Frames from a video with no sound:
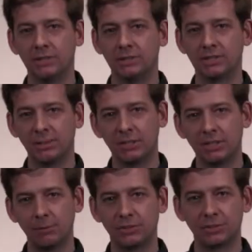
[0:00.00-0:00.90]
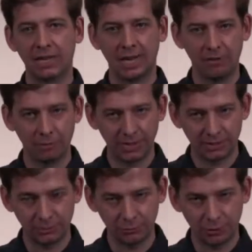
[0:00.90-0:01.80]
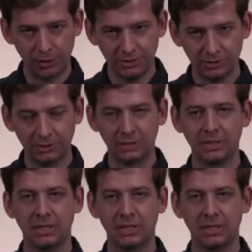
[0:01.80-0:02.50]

just send me an email, say, hey, I've placed some requests.